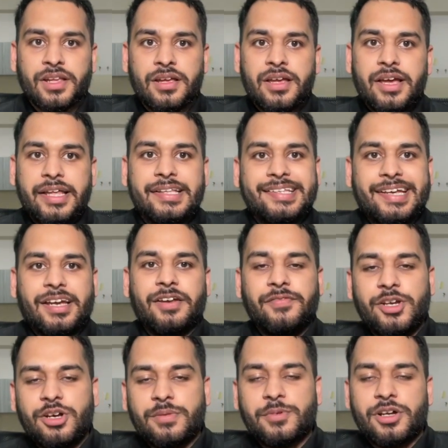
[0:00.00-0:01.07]
In the second
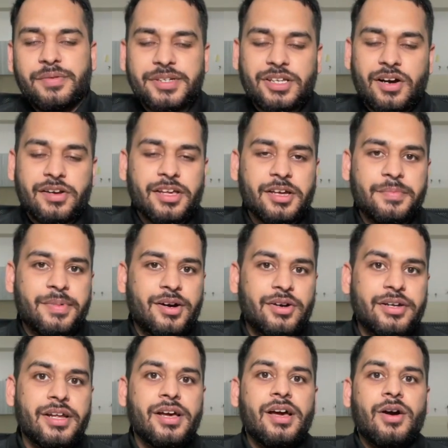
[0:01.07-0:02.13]
video, I'm going to be talking
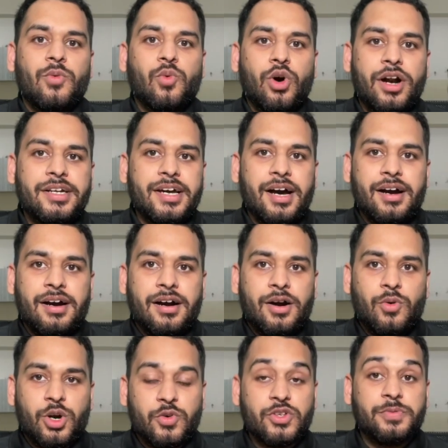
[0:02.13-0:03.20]
about what
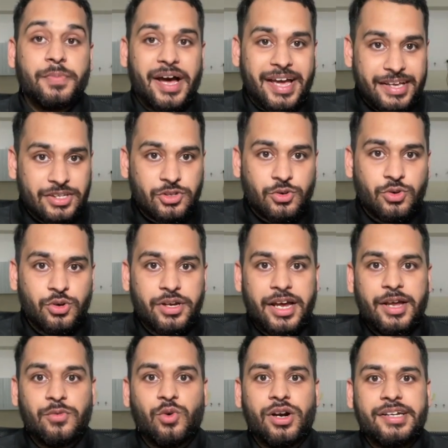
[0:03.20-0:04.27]
was my score
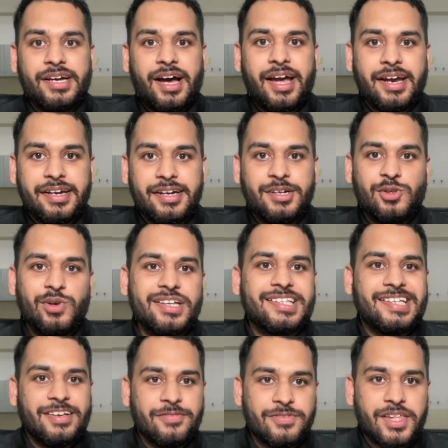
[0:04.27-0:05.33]
and what I did to
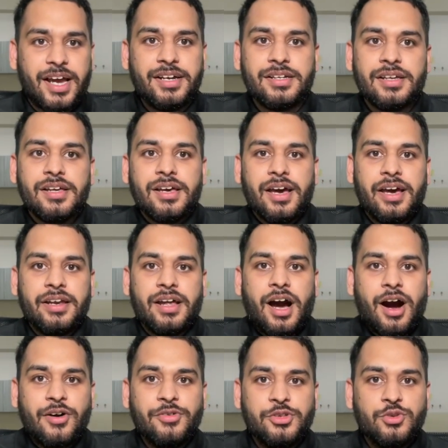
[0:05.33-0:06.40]
achieve that, and
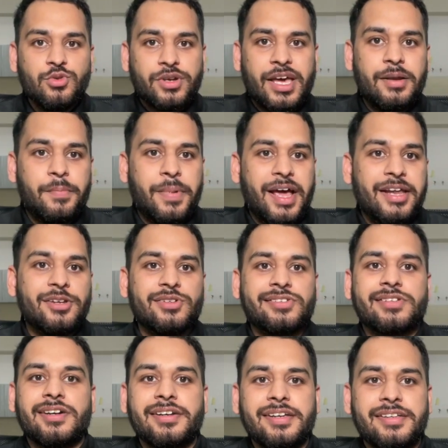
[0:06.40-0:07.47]
how you can plan your
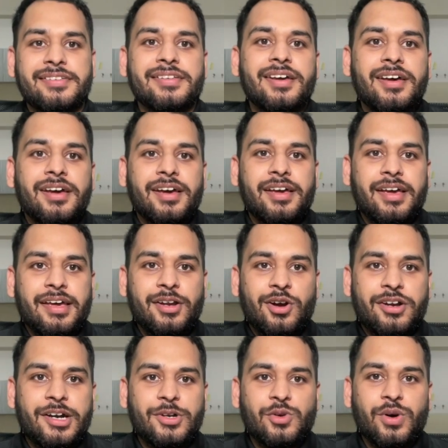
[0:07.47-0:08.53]
studies in
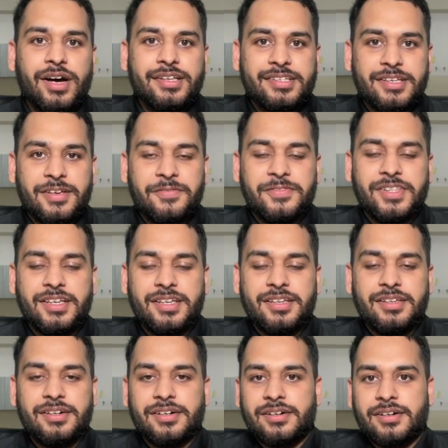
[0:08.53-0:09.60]
order to achieve
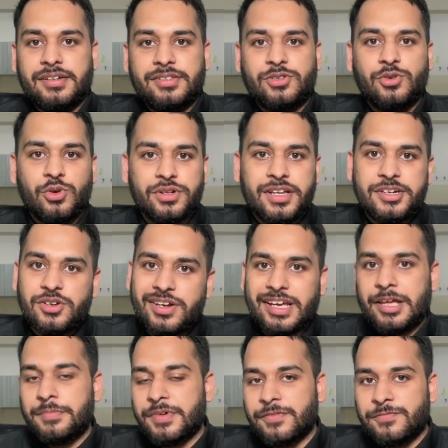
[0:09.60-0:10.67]
the score that you're
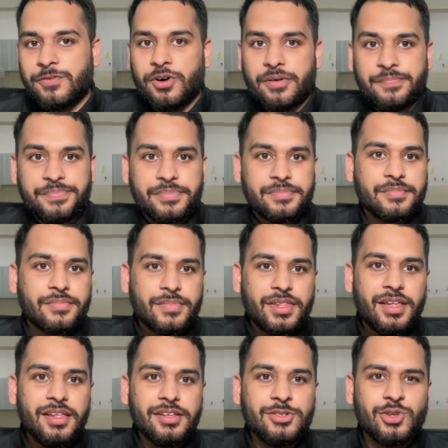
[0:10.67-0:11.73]
aiming for.
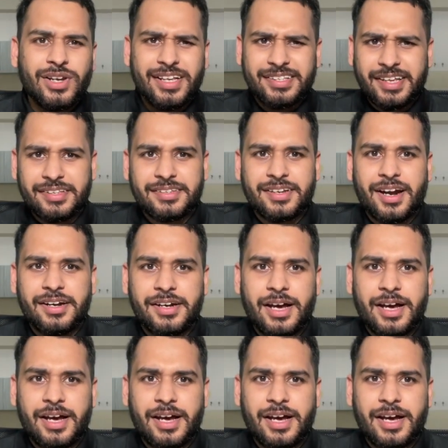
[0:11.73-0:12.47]
So let's get started.